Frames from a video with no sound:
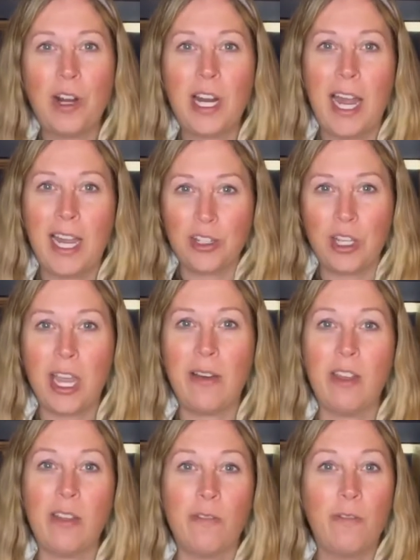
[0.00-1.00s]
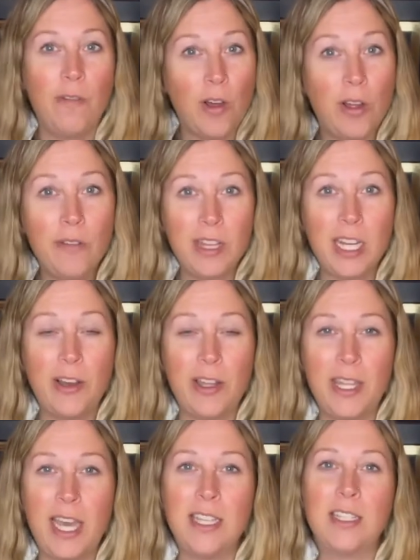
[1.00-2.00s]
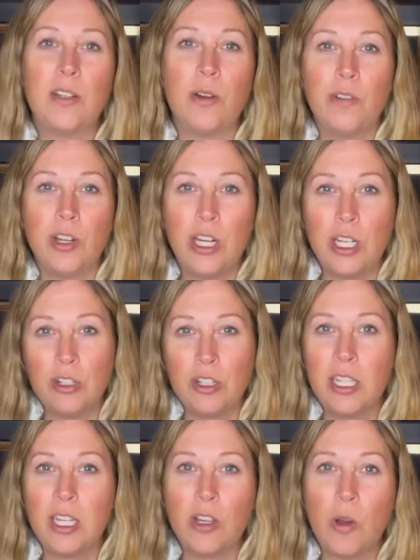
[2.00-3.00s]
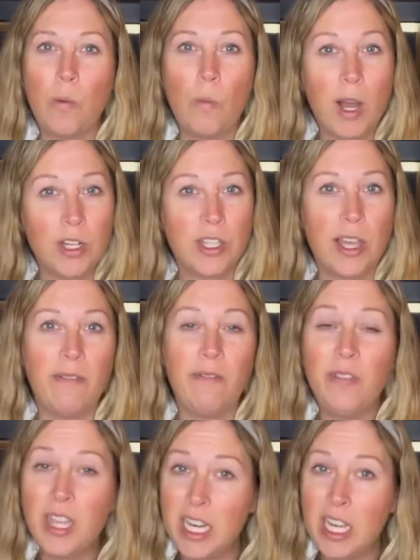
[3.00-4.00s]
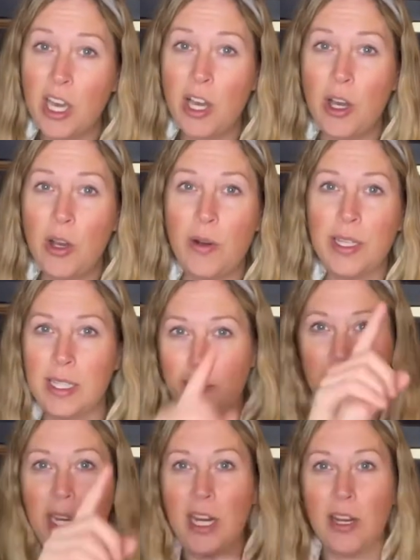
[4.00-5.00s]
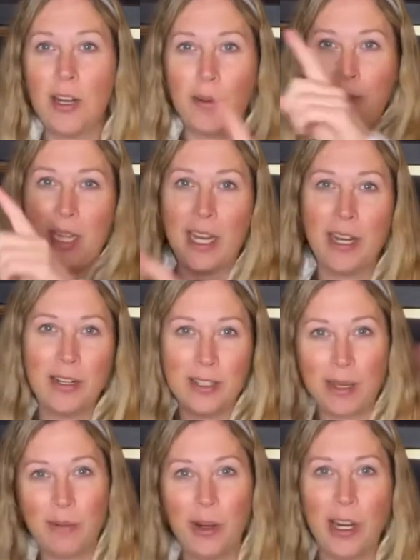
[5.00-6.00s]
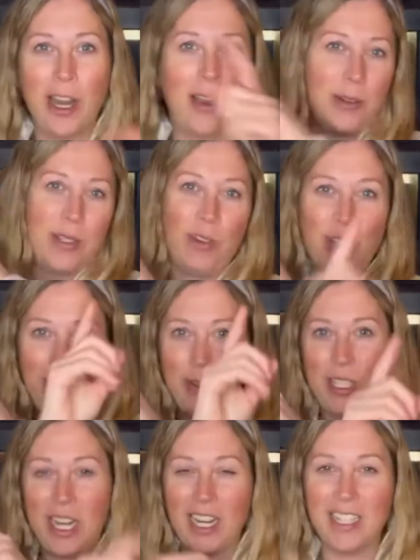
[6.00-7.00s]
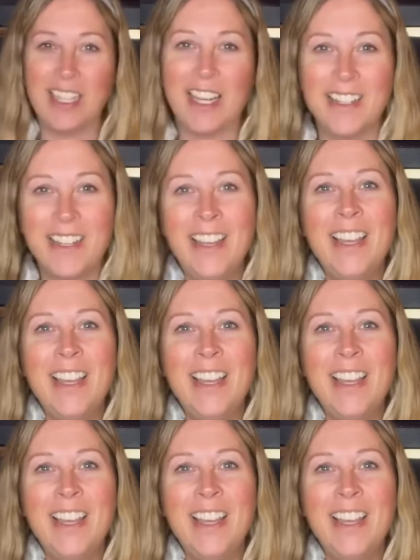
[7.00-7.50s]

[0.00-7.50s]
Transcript: I actually have a full video on that, so if you're interested, go watch that video. It's up there, up there, somewhere. I always forget which side it's on.